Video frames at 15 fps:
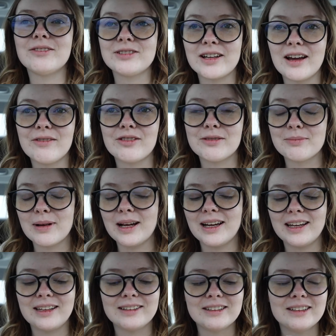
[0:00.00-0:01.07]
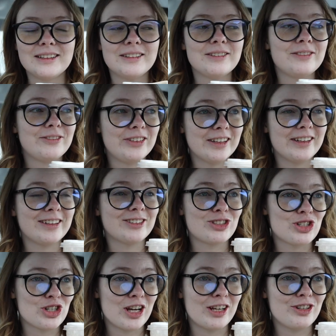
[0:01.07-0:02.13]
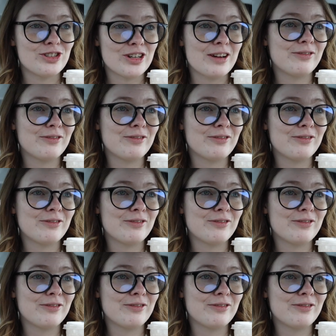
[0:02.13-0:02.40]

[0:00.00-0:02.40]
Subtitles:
of time for my feelings to change.